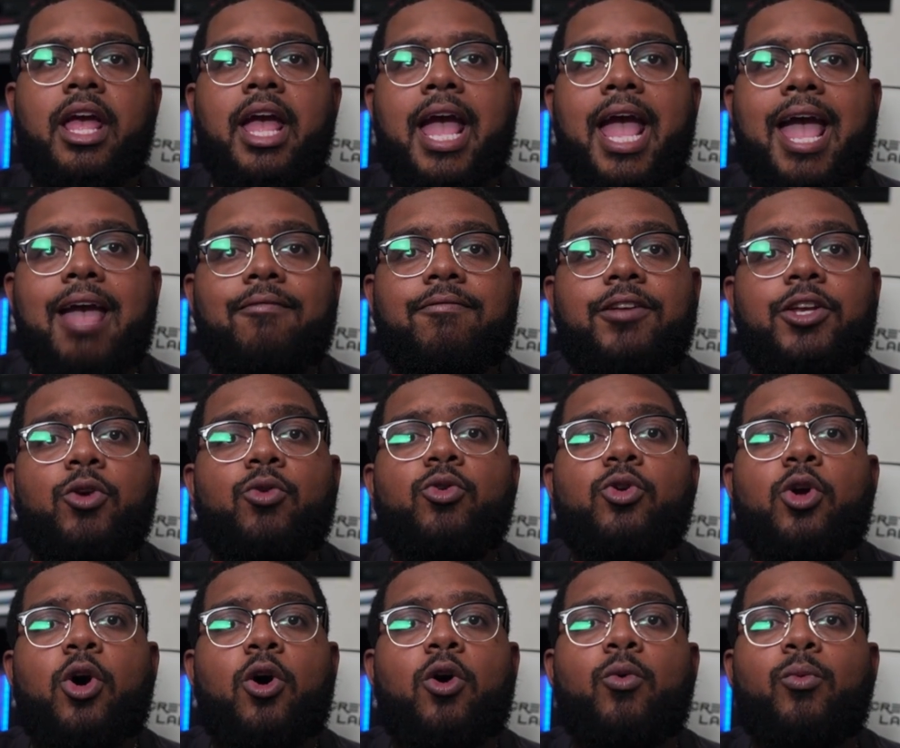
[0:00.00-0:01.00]
If you
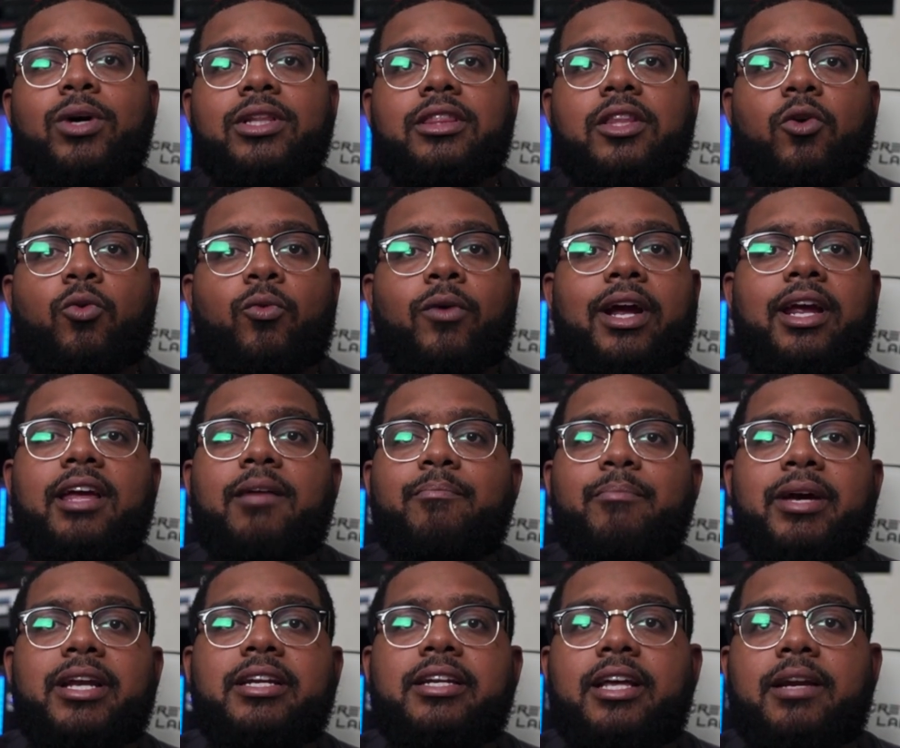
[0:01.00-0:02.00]
know what the
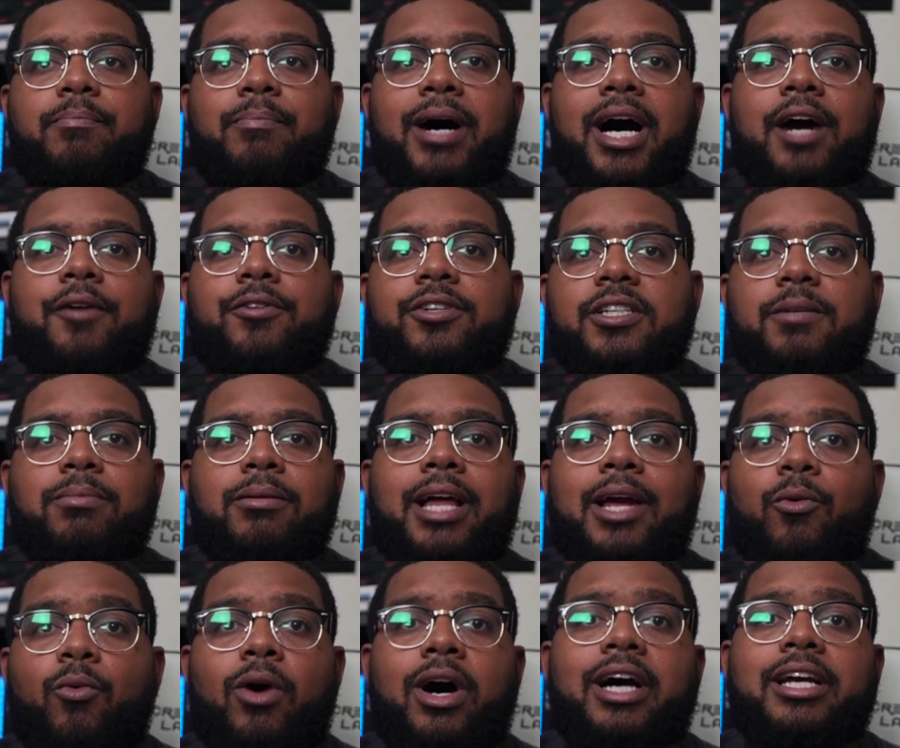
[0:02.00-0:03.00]
recommended power supply
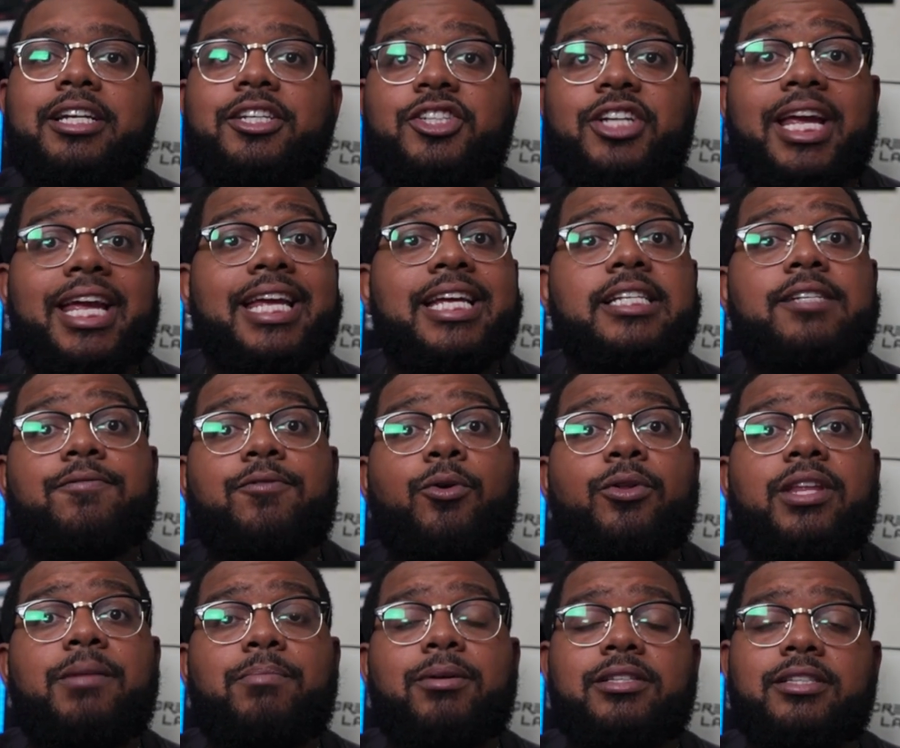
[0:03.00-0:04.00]
wattage is for the
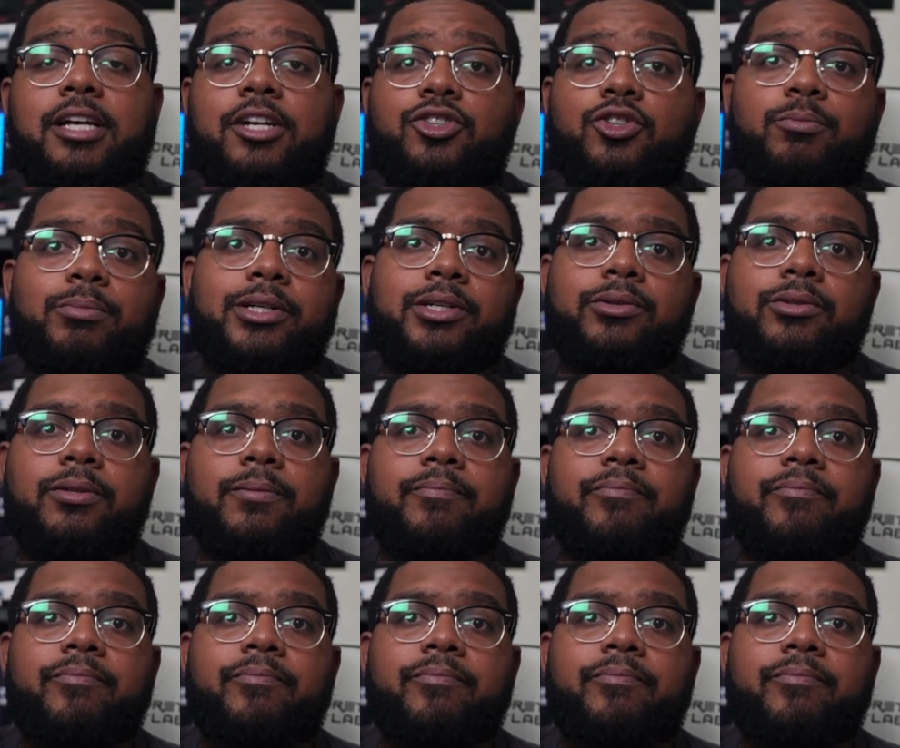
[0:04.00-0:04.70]
potential build,